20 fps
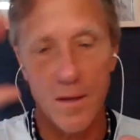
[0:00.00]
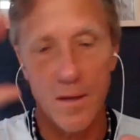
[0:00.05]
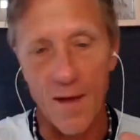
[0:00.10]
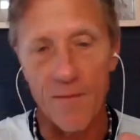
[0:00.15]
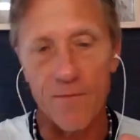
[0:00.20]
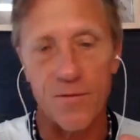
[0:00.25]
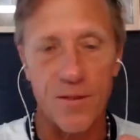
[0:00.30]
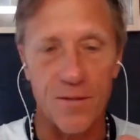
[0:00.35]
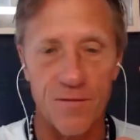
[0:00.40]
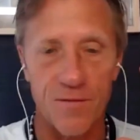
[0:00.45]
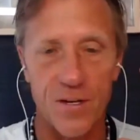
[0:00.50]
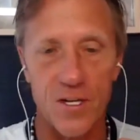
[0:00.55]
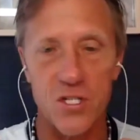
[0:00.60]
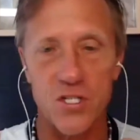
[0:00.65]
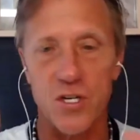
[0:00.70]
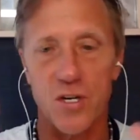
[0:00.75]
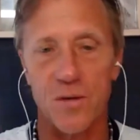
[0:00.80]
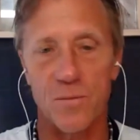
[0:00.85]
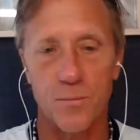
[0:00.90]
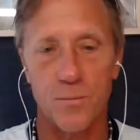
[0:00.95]
have the
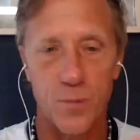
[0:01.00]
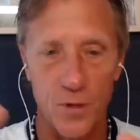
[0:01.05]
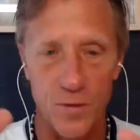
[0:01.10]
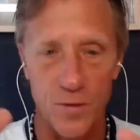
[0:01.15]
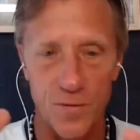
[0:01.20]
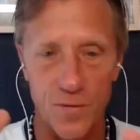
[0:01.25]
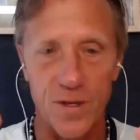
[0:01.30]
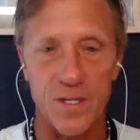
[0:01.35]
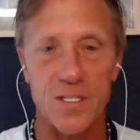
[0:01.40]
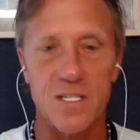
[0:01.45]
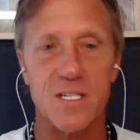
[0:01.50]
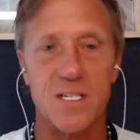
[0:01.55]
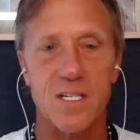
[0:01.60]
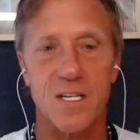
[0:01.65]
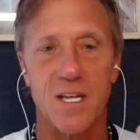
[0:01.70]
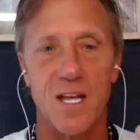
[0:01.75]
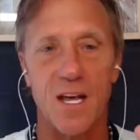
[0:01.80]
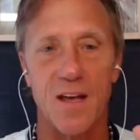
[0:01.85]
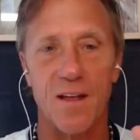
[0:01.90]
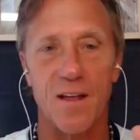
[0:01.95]
vision, put things
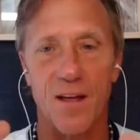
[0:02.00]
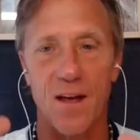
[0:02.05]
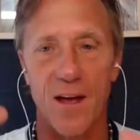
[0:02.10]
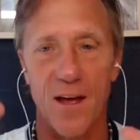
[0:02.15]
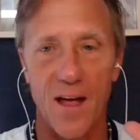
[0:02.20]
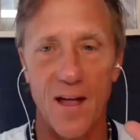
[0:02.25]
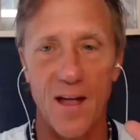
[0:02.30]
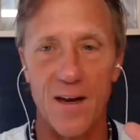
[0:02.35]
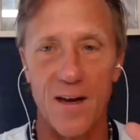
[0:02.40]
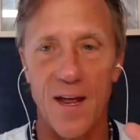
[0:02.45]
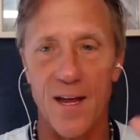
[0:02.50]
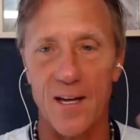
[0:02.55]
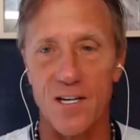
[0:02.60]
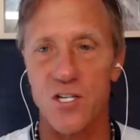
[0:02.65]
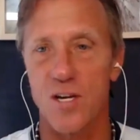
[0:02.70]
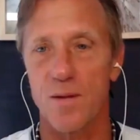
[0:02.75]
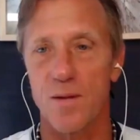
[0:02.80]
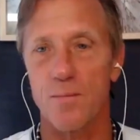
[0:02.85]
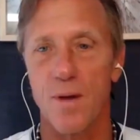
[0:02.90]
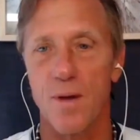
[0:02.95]
together, and
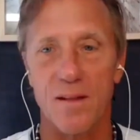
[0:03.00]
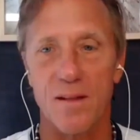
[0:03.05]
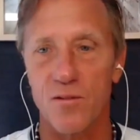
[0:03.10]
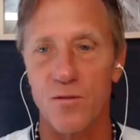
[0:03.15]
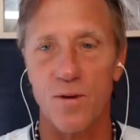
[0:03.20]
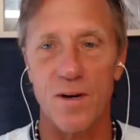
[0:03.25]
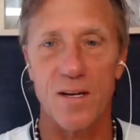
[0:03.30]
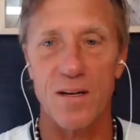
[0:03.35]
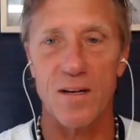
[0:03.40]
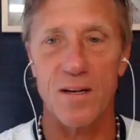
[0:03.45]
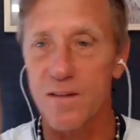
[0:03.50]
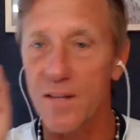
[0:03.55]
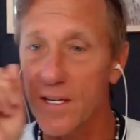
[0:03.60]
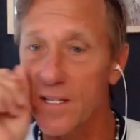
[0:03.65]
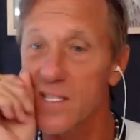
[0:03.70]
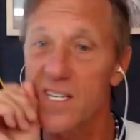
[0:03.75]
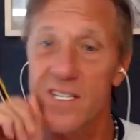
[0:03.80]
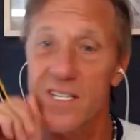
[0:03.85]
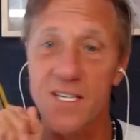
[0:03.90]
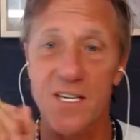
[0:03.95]
actually make 3D
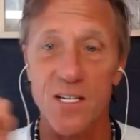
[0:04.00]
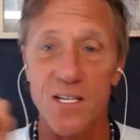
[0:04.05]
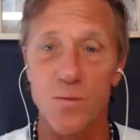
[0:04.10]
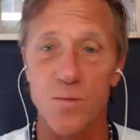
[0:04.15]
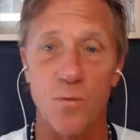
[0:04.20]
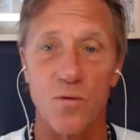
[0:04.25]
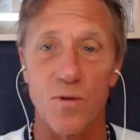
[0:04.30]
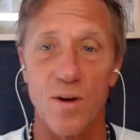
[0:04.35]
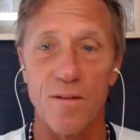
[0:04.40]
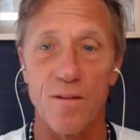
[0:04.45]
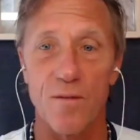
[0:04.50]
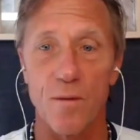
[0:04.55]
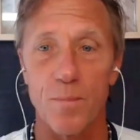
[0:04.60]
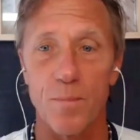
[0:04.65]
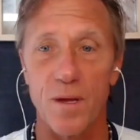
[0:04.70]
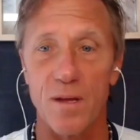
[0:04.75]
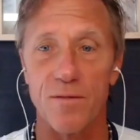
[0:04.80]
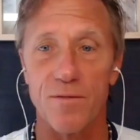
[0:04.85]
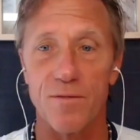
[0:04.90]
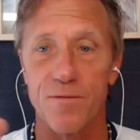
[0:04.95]
things. These things will never
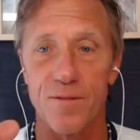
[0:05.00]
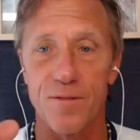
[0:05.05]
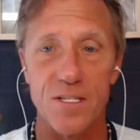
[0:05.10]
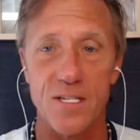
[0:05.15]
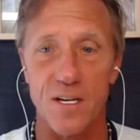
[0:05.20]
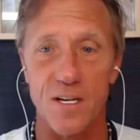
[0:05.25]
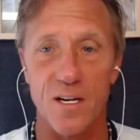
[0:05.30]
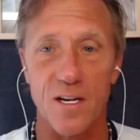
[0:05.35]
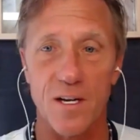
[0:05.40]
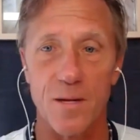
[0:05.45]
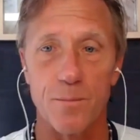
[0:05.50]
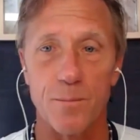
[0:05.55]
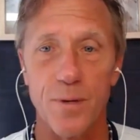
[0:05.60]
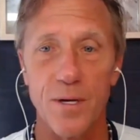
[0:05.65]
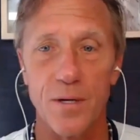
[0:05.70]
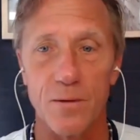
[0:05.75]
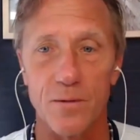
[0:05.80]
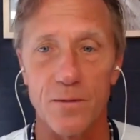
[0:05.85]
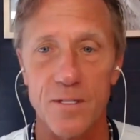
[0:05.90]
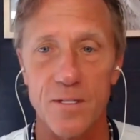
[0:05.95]
be physically
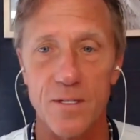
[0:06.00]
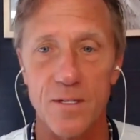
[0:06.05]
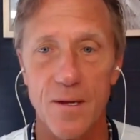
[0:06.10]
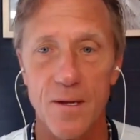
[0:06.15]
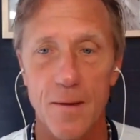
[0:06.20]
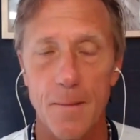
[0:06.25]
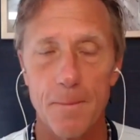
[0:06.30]
built,